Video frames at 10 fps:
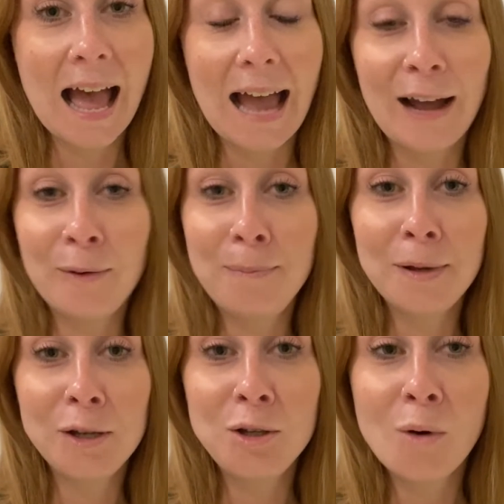I hope
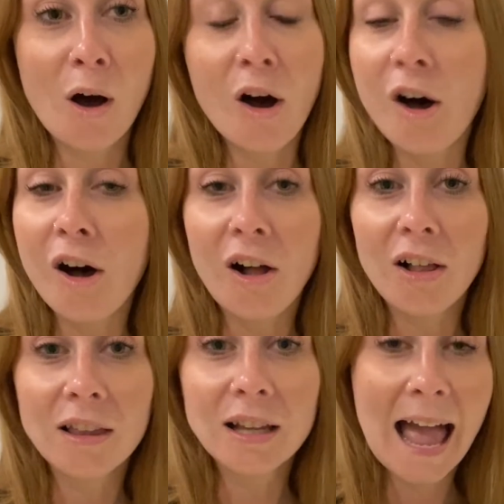you
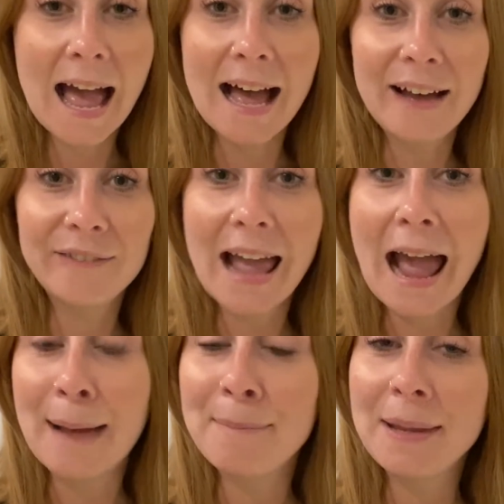all have
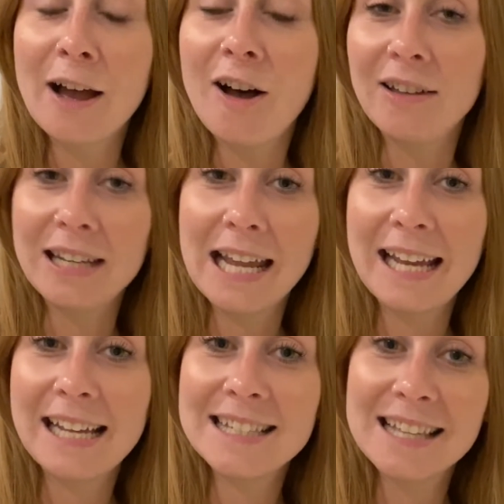happy
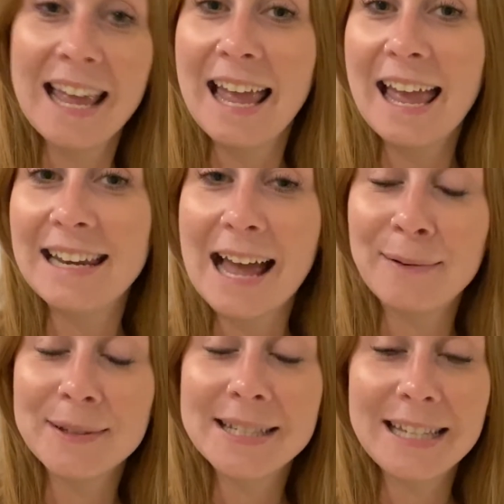holidays, and I
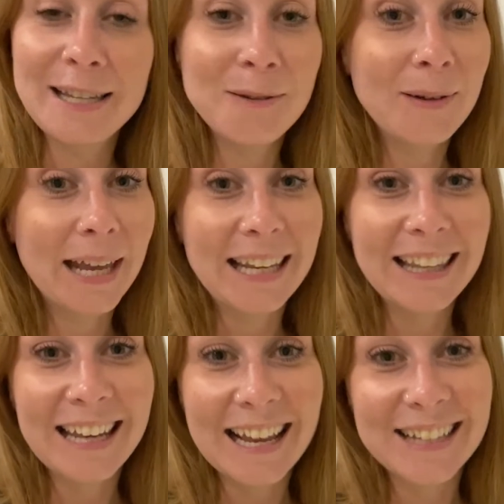will see you in
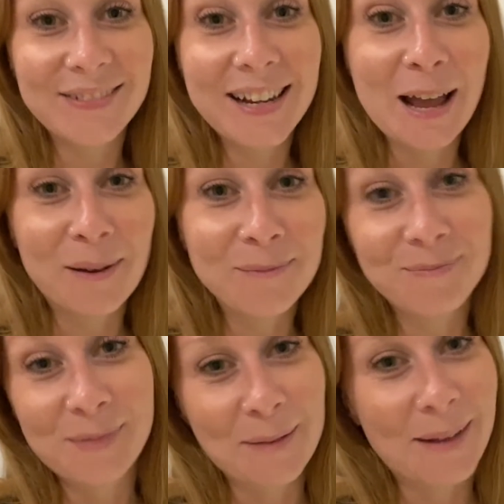the next video.
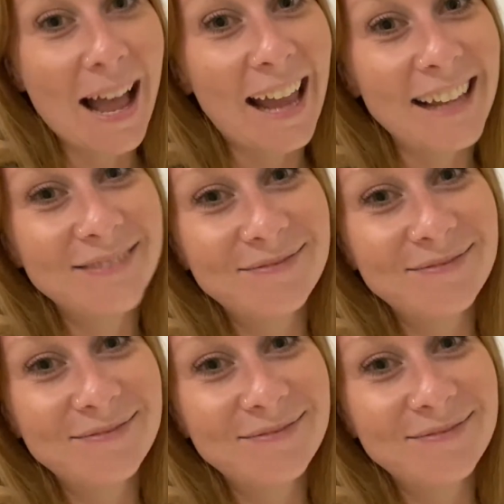Bye!